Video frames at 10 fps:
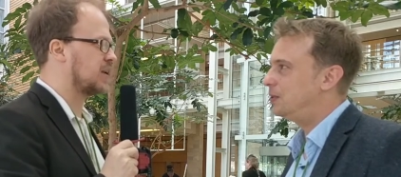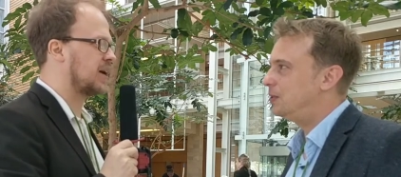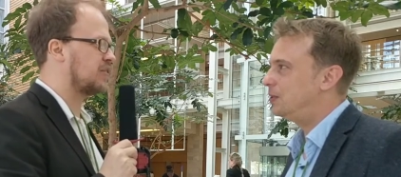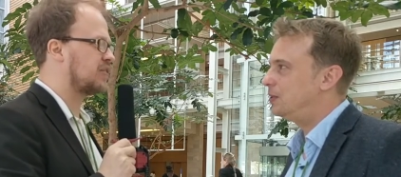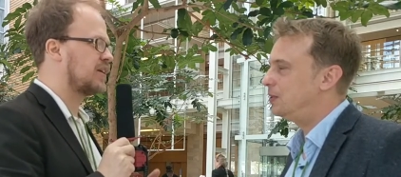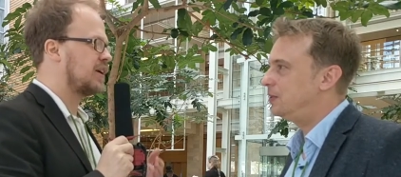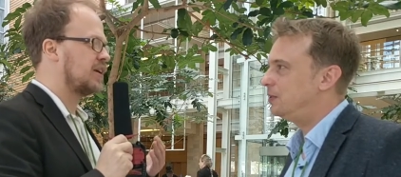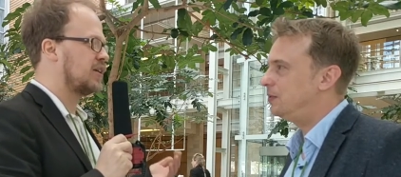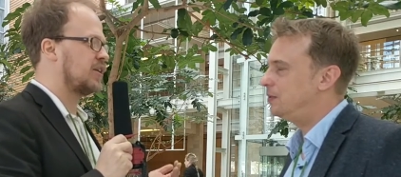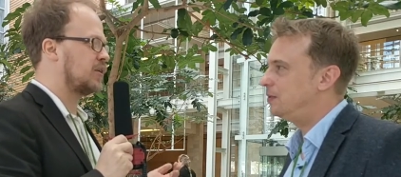Speaker 1: have
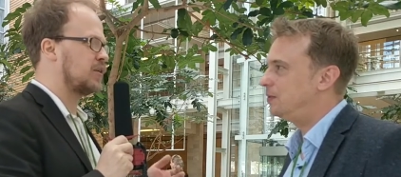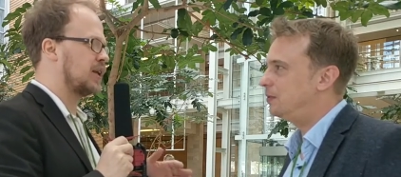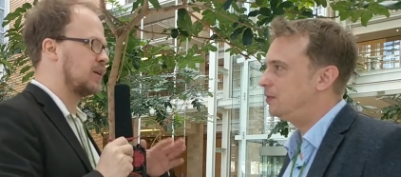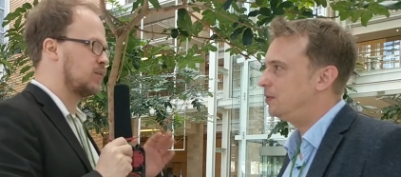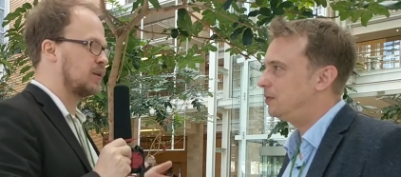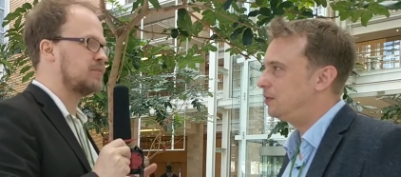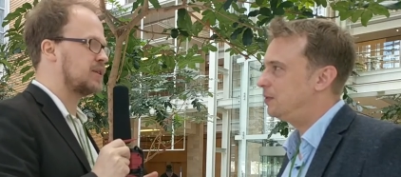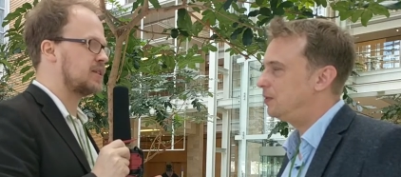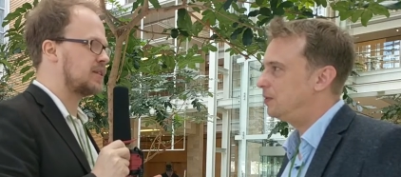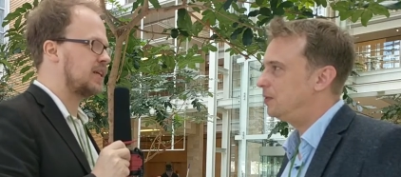not only one
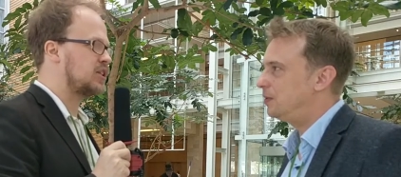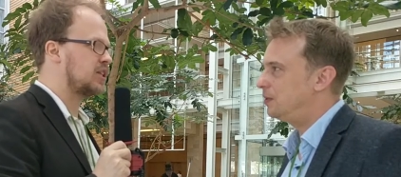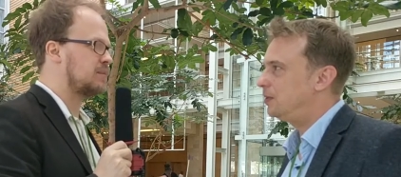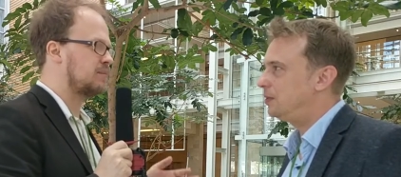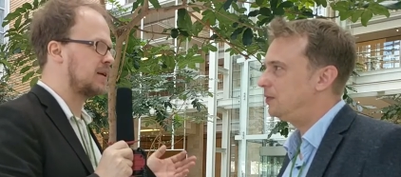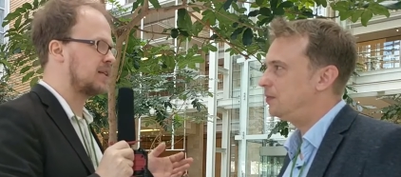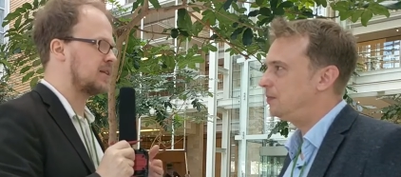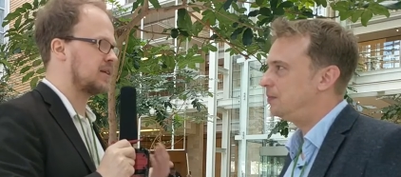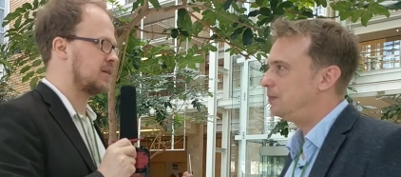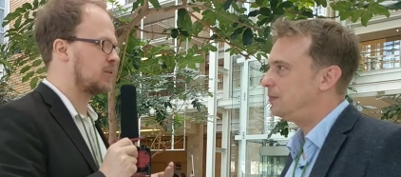presentation,
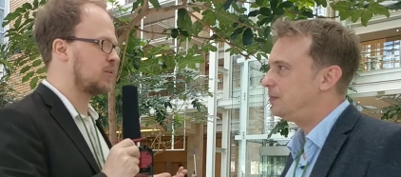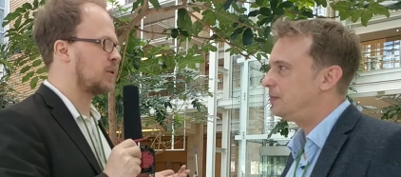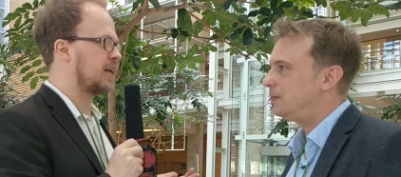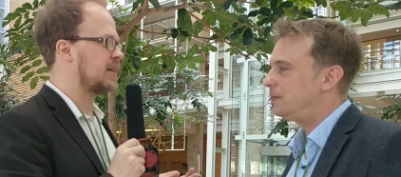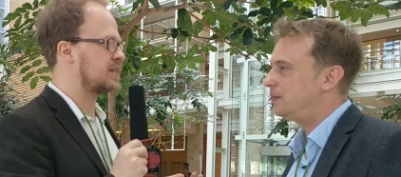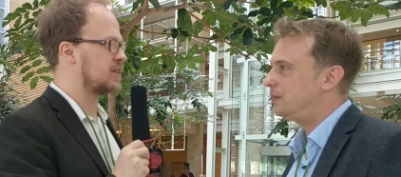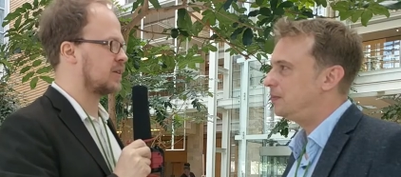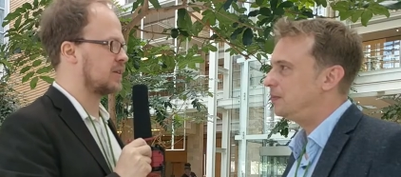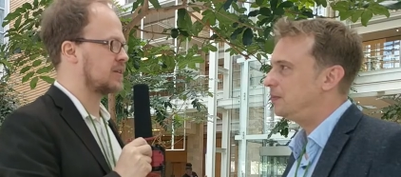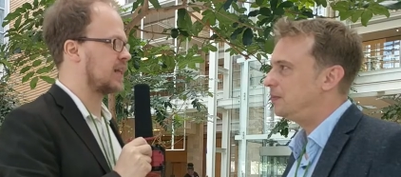but what else
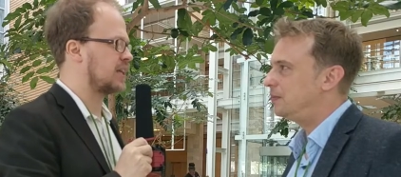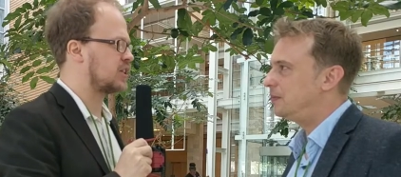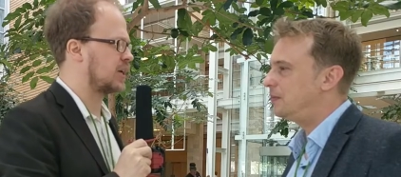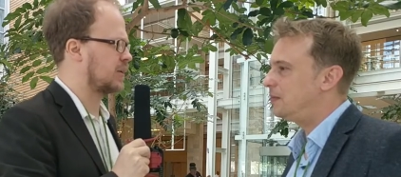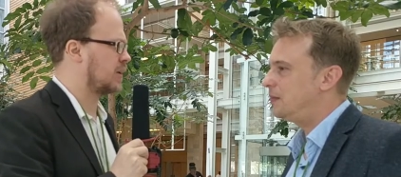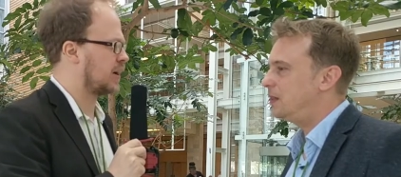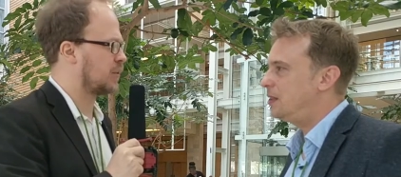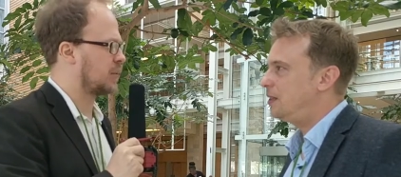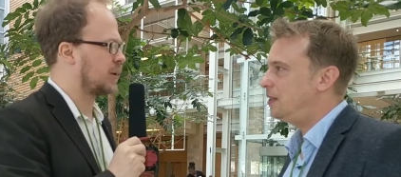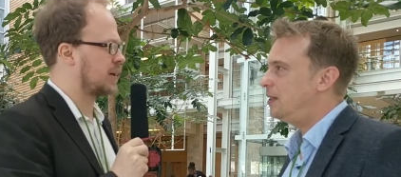on SlideShare or
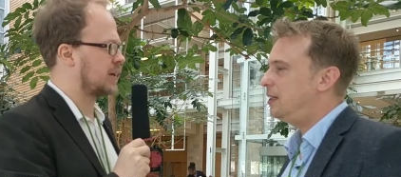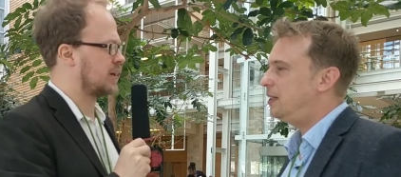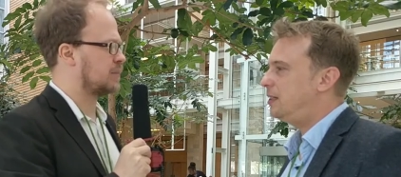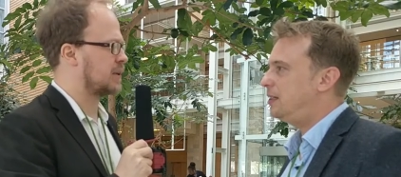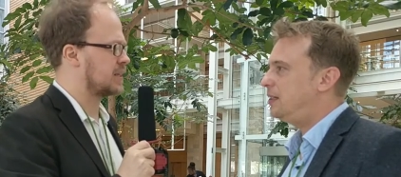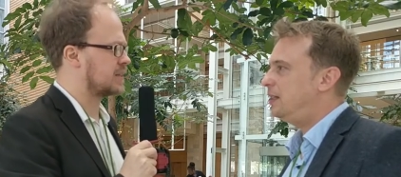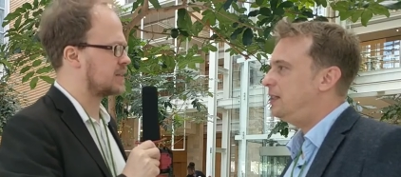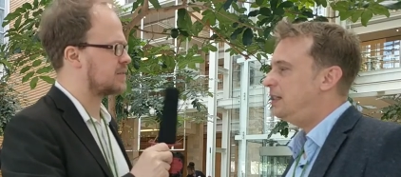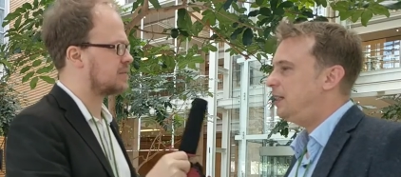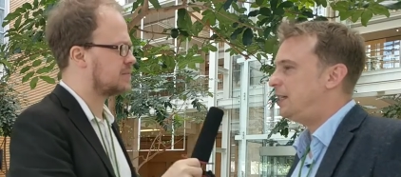other uh,
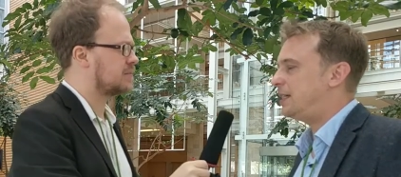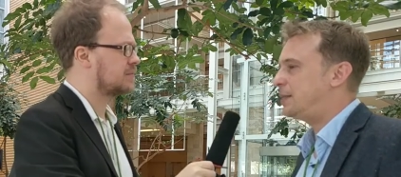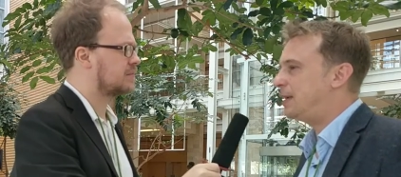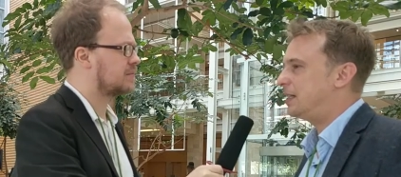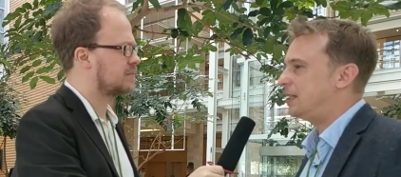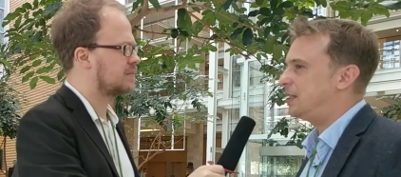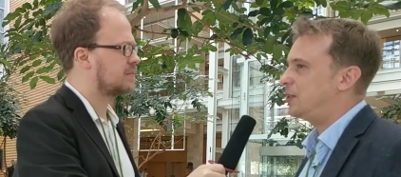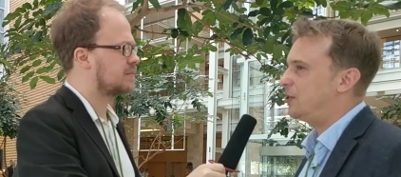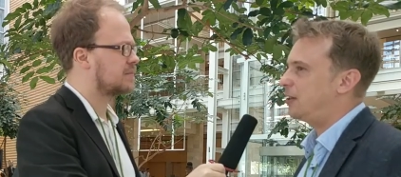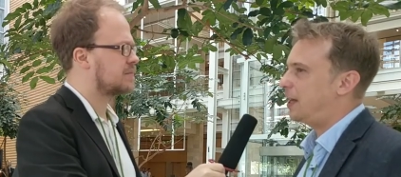places?
Speaker 2: Yes, but
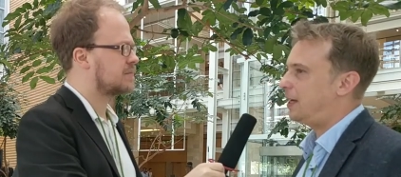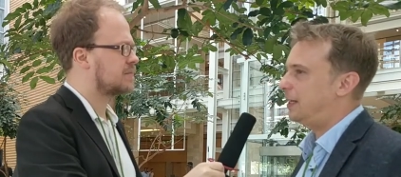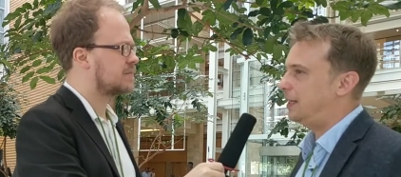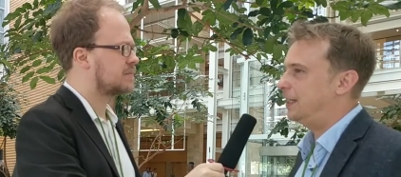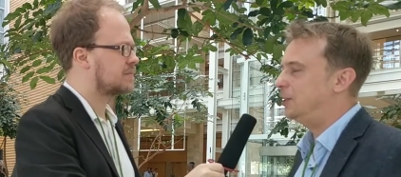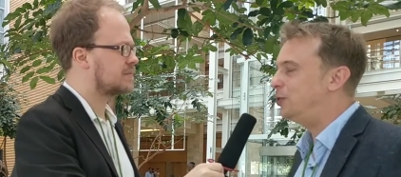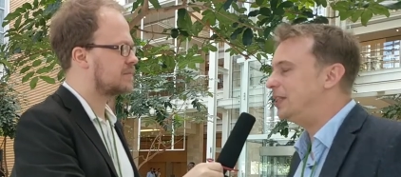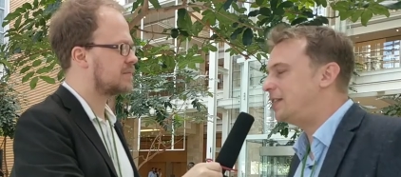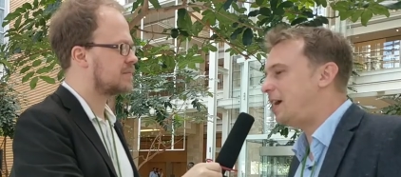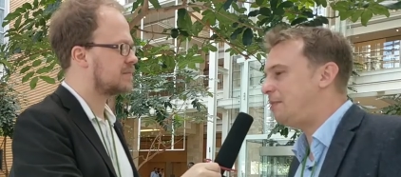it's not like in
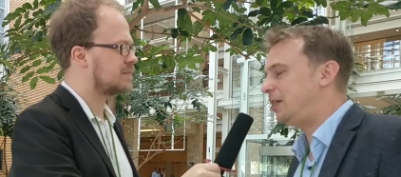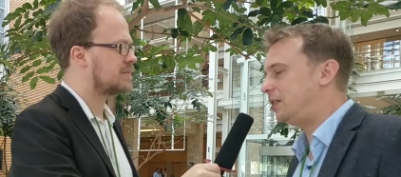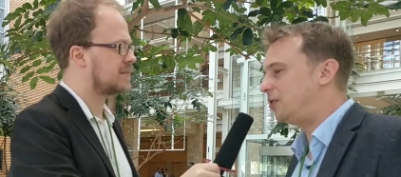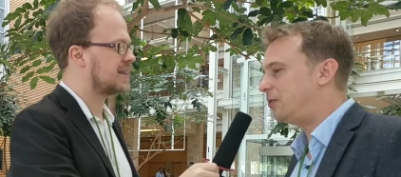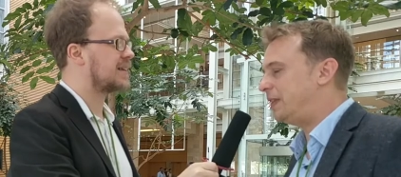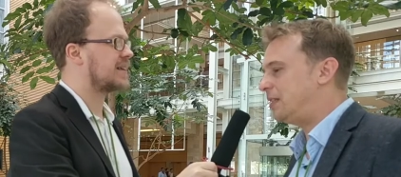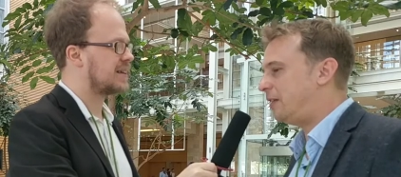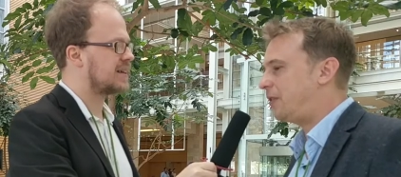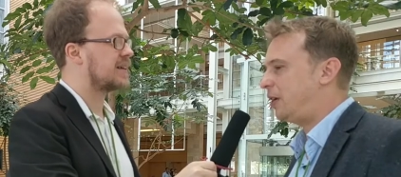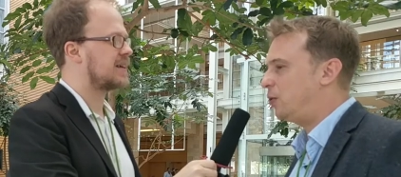real time, but
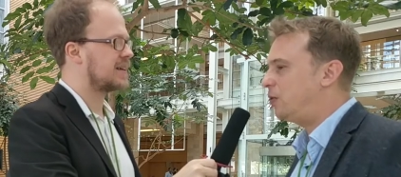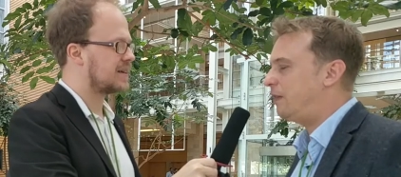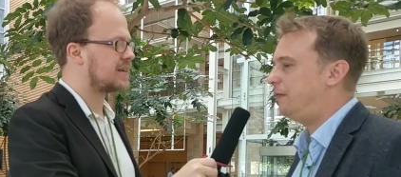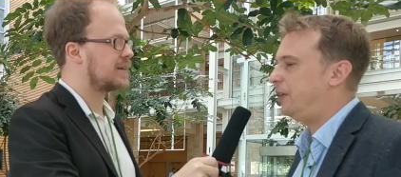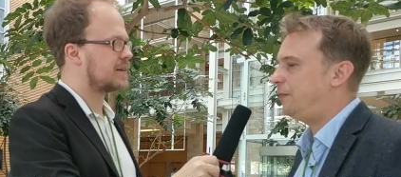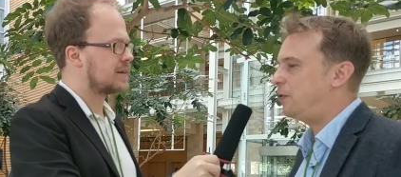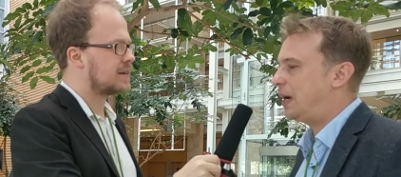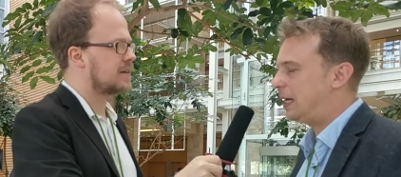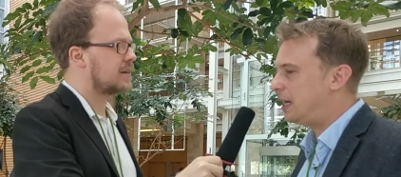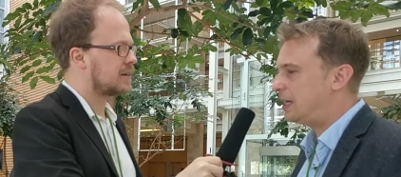always if I do everything for
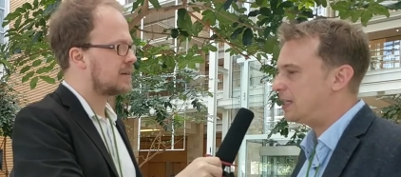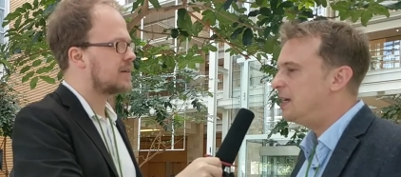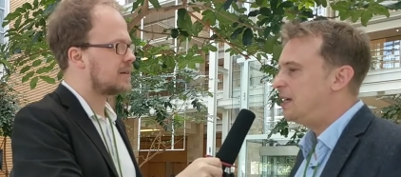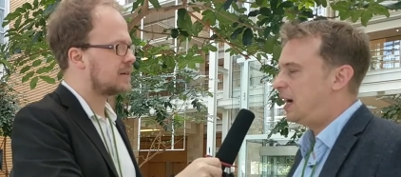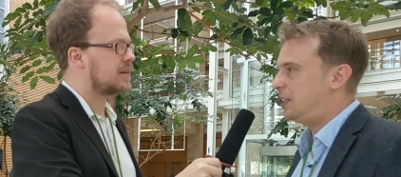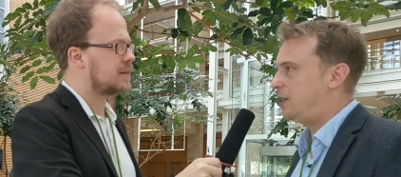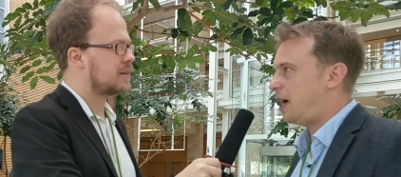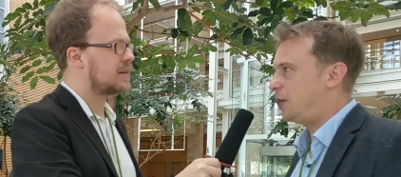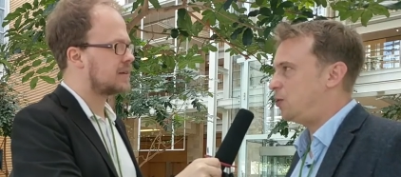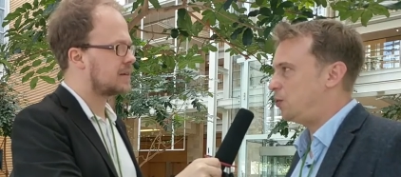my class, I
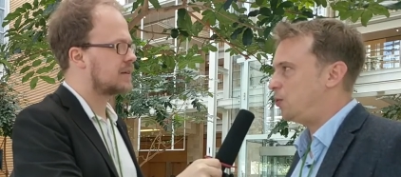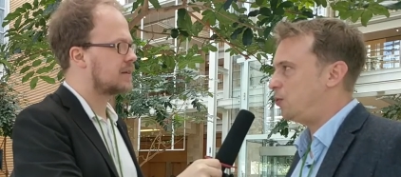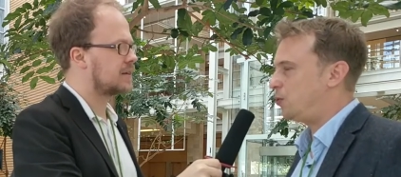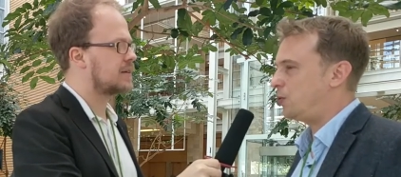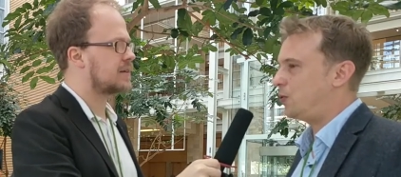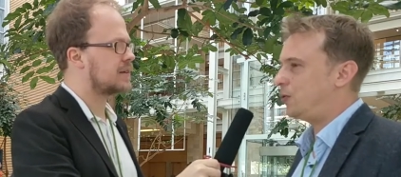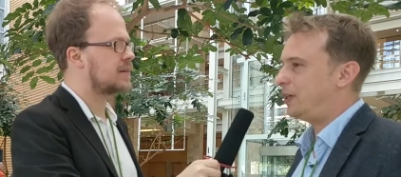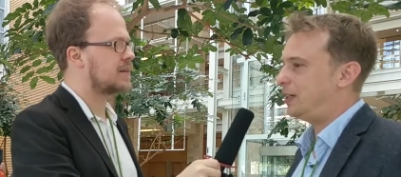try to